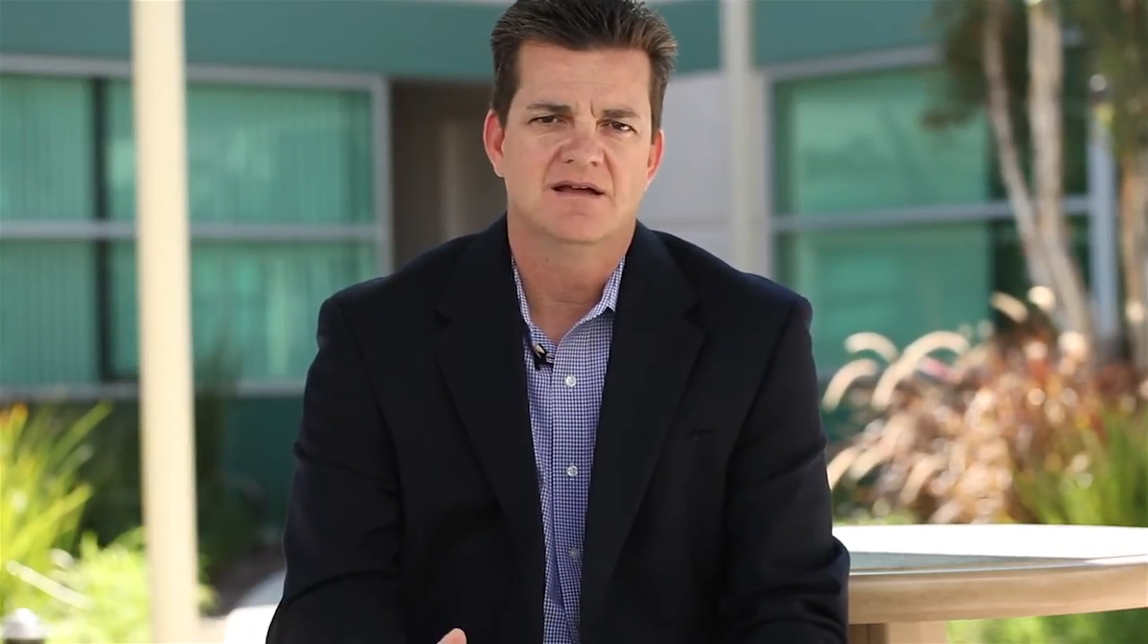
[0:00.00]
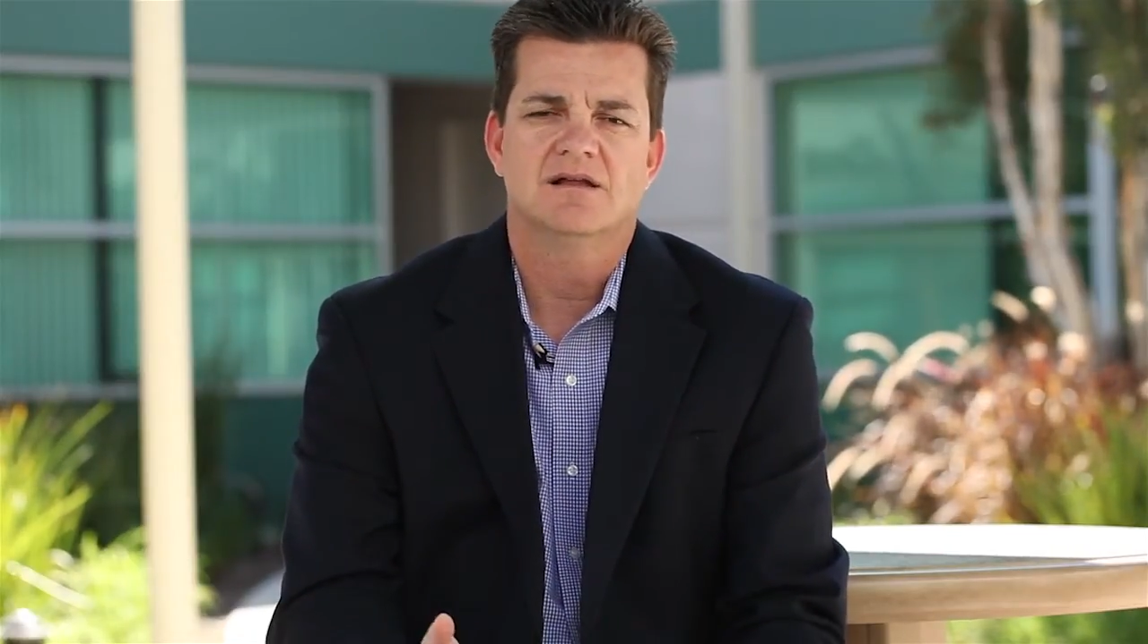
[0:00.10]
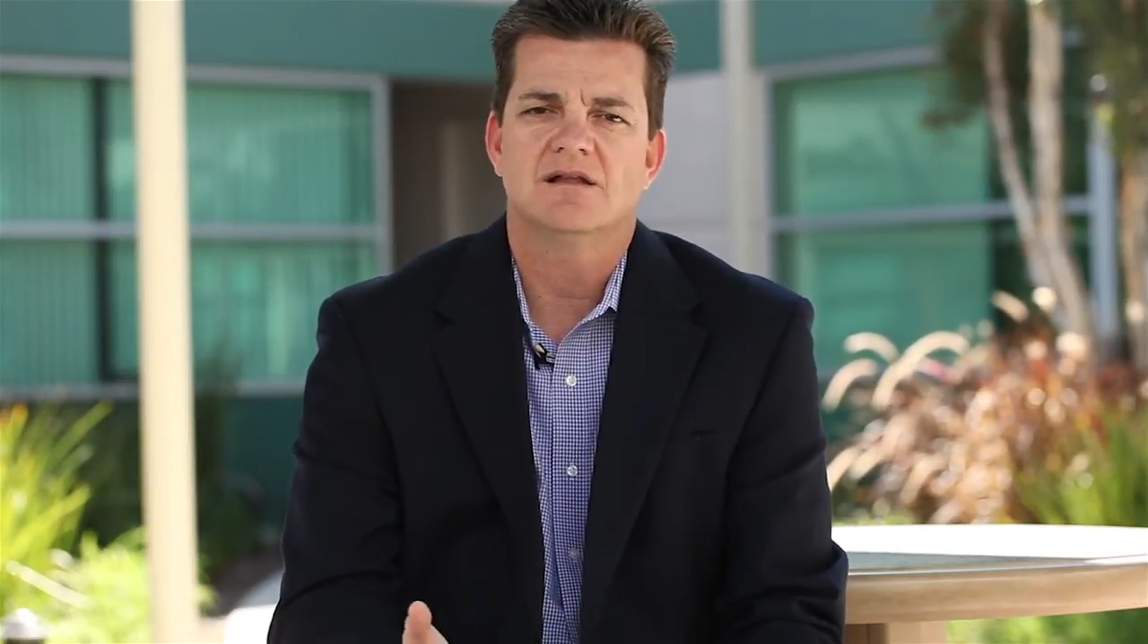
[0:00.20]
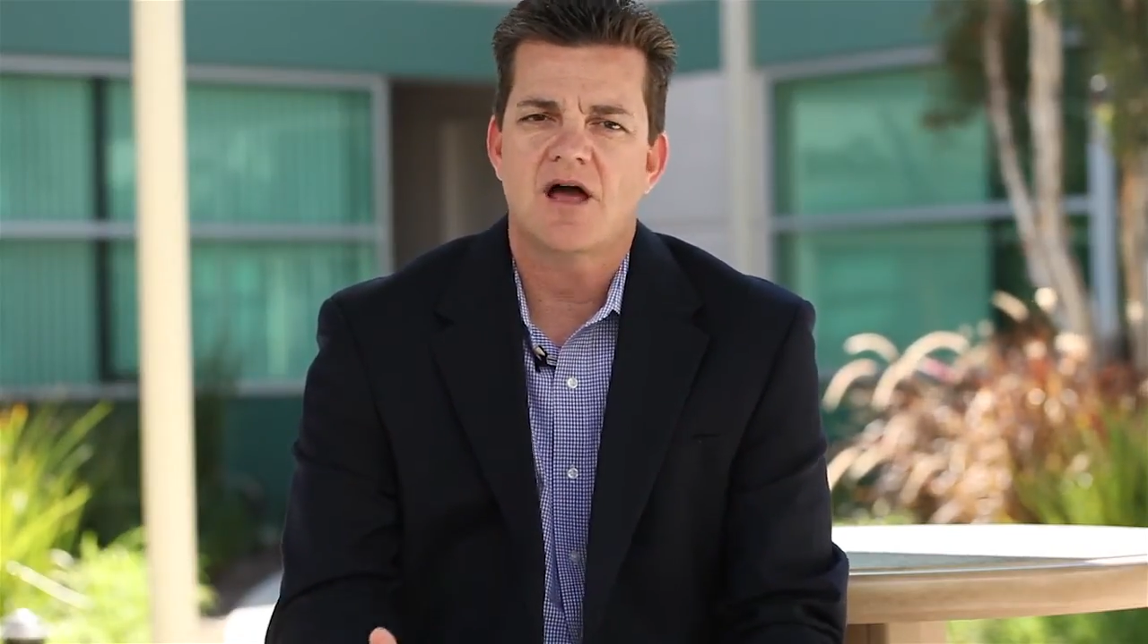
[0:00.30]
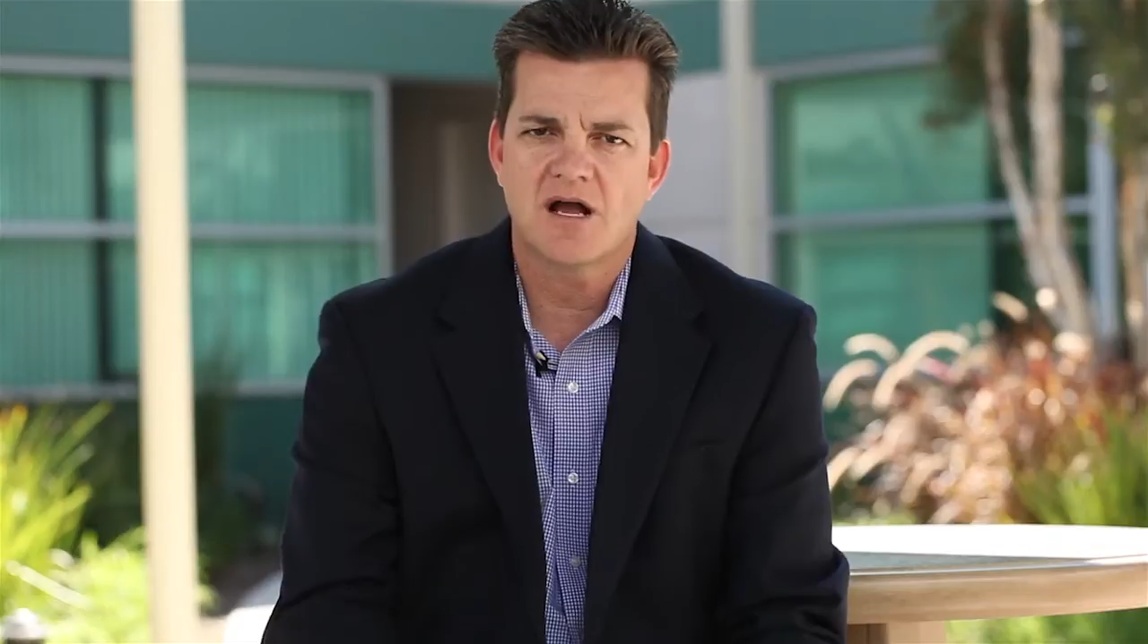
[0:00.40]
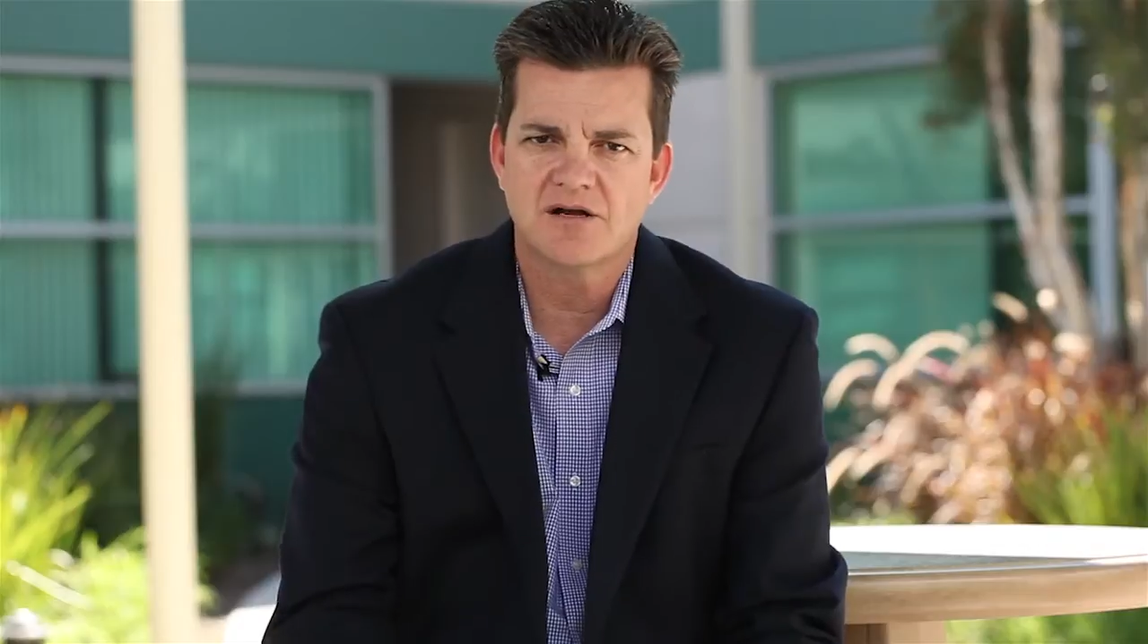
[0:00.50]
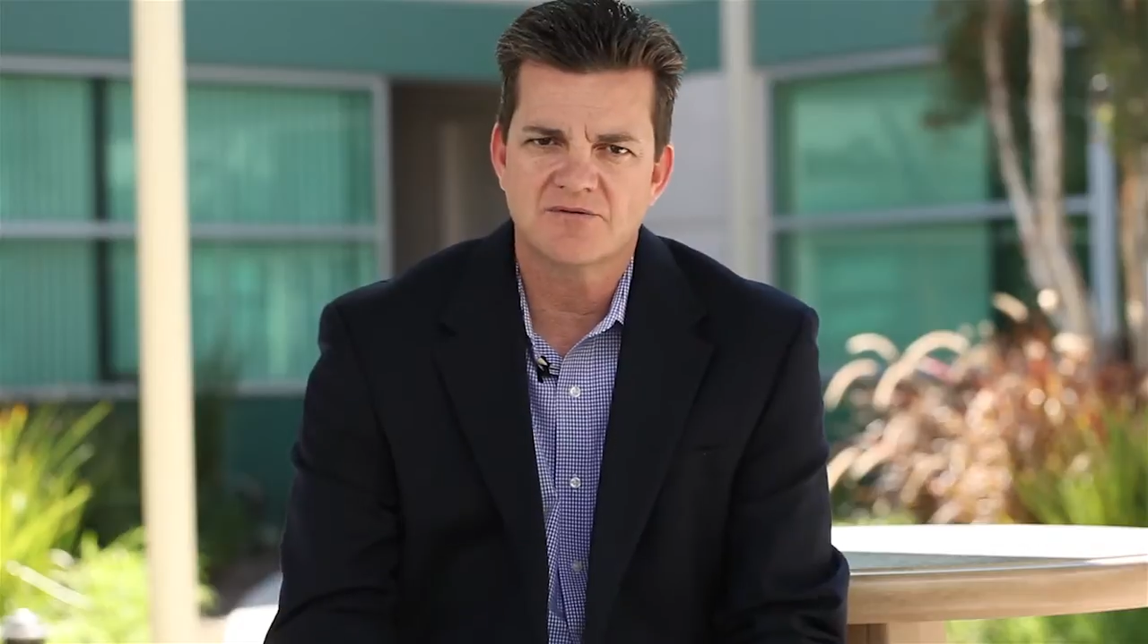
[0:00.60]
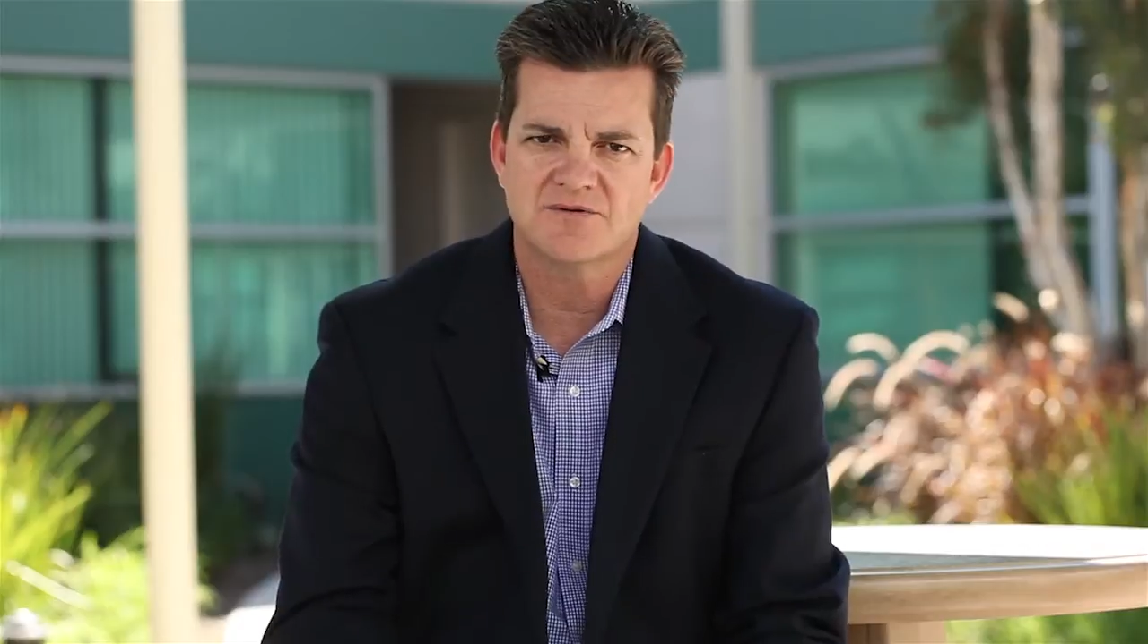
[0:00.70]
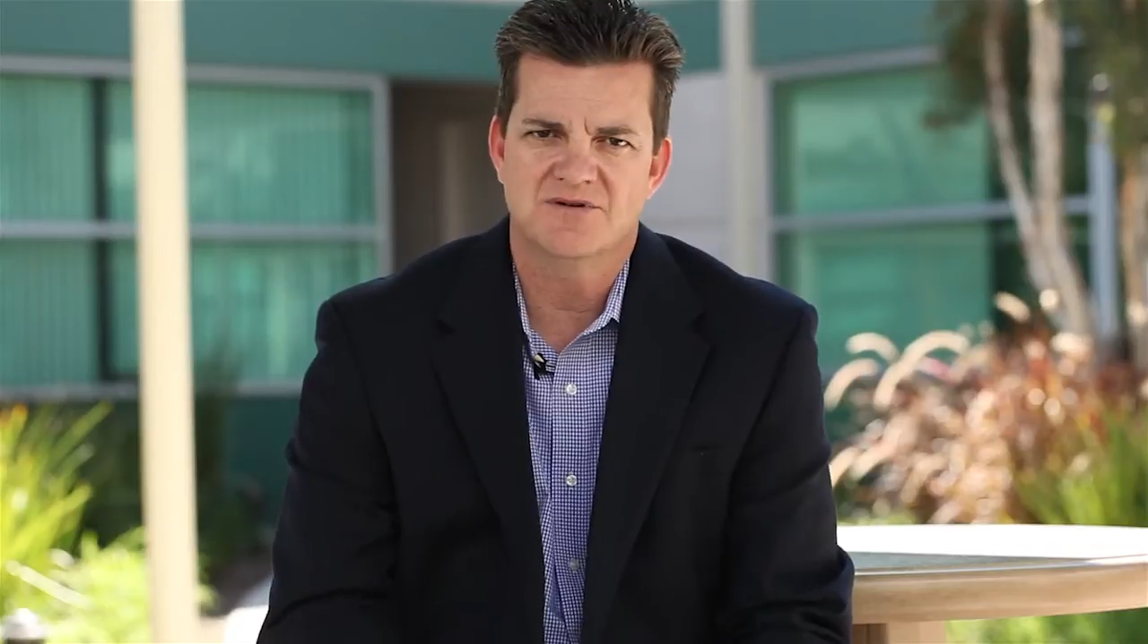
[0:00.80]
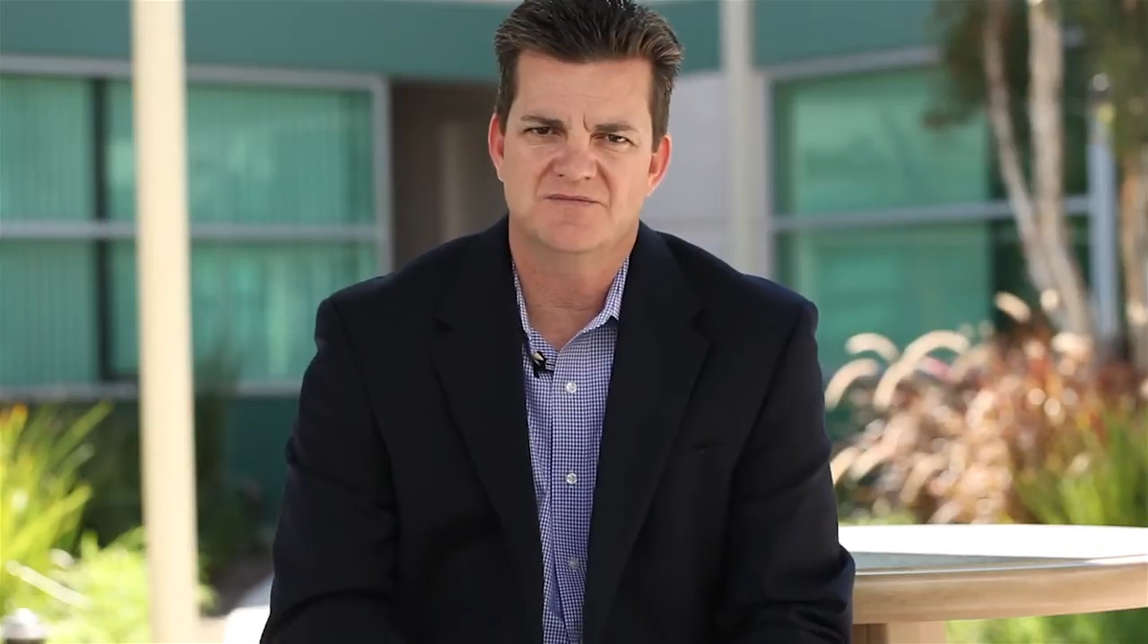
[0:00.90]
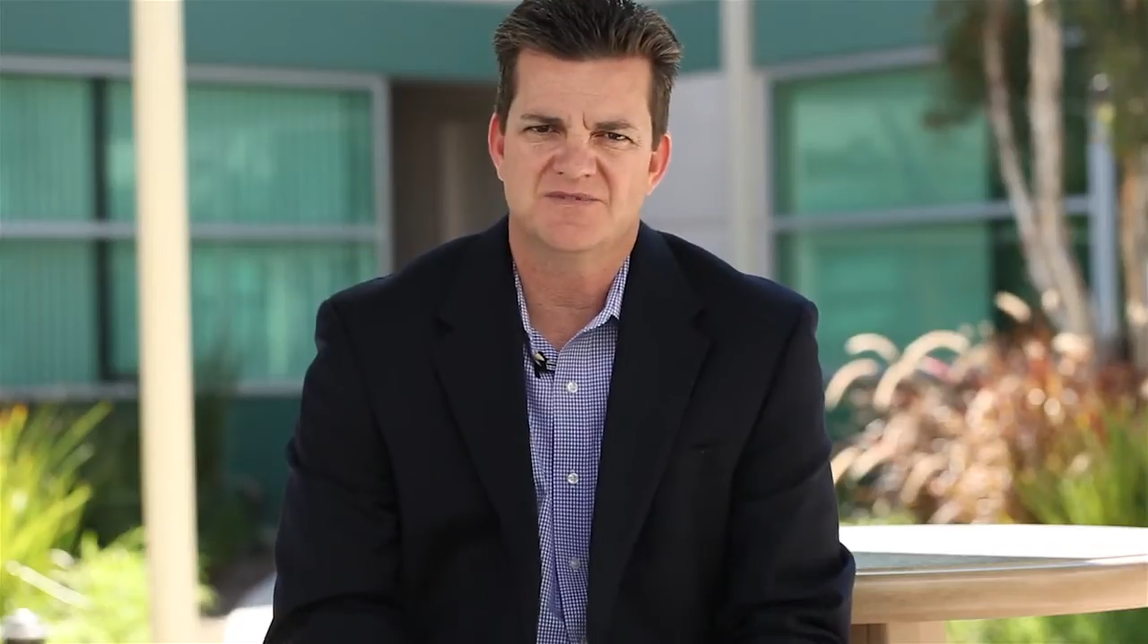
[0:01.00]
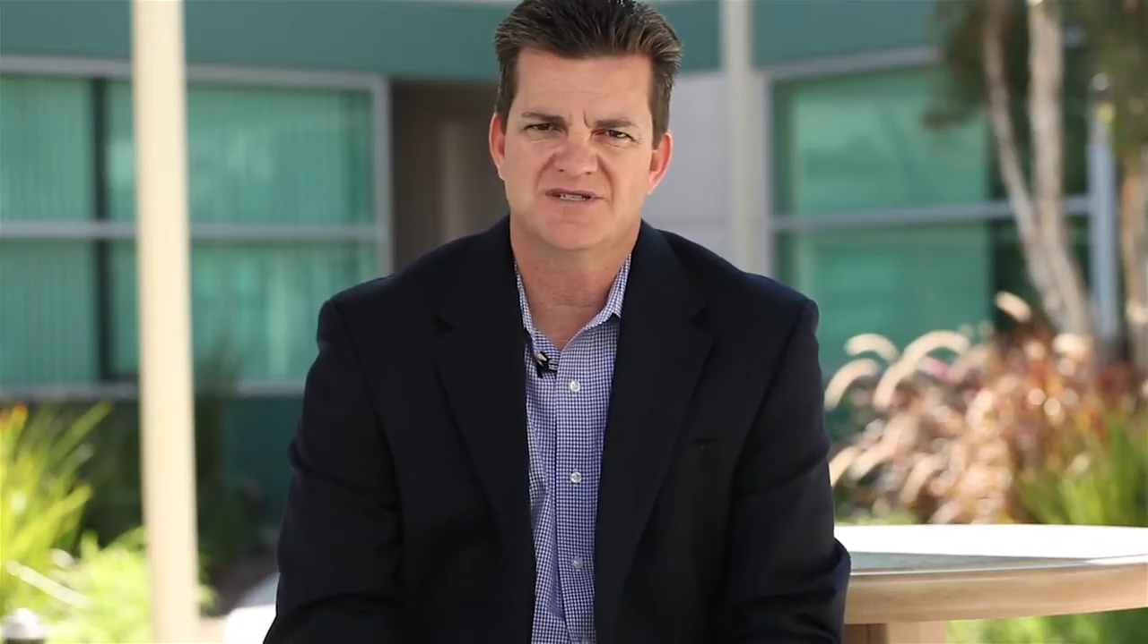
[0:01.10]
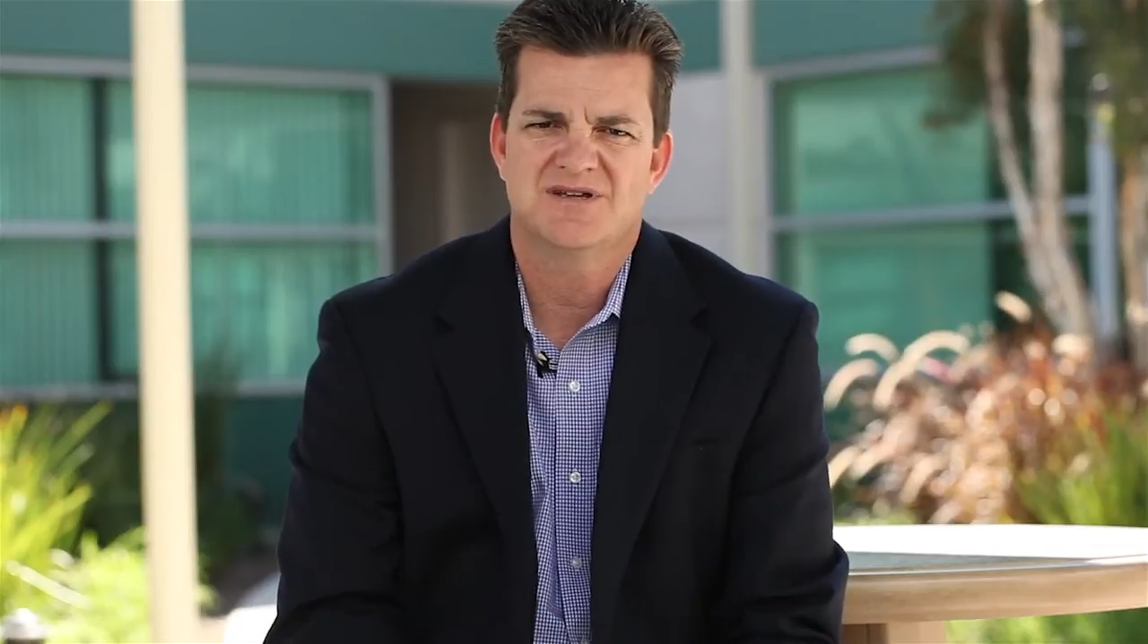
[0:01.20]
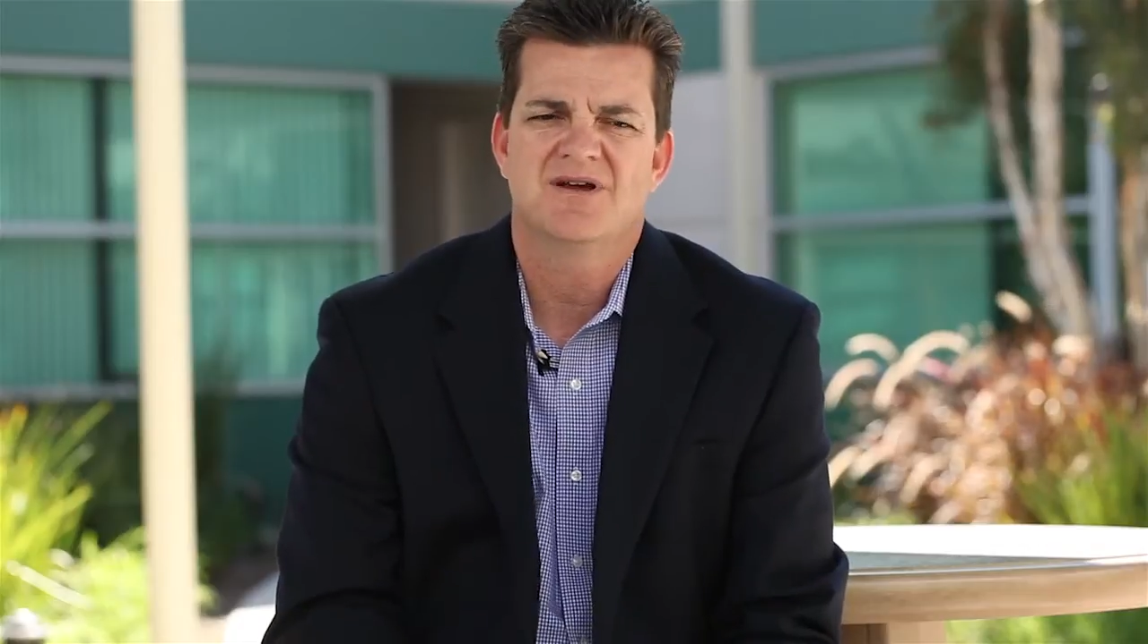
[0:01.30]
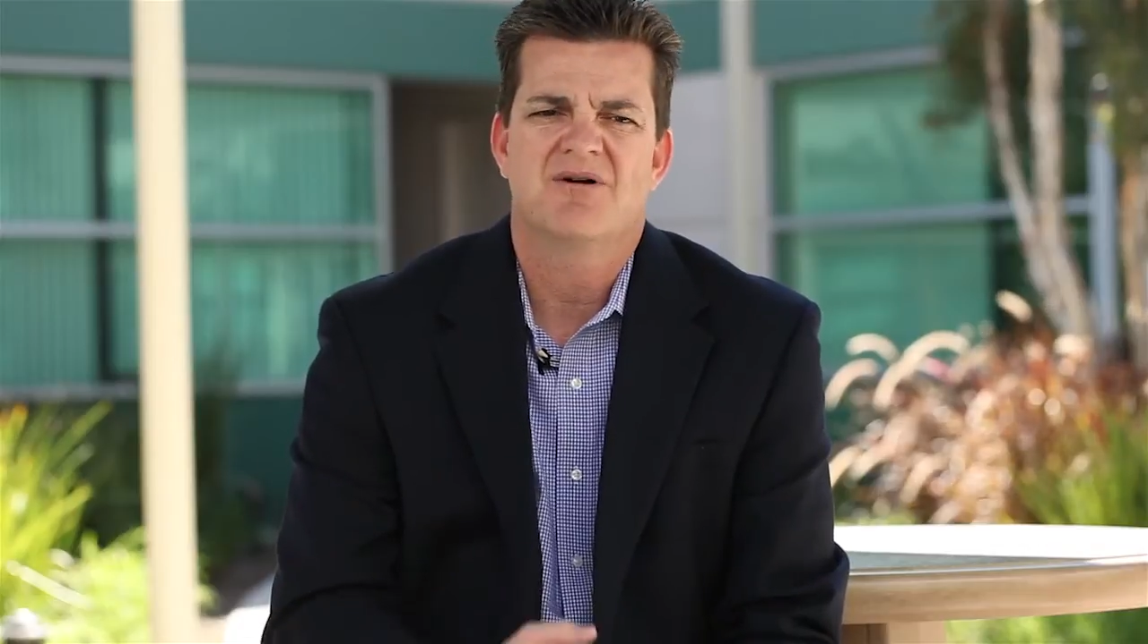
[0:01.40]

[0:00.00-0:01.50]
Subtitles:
locker rooms,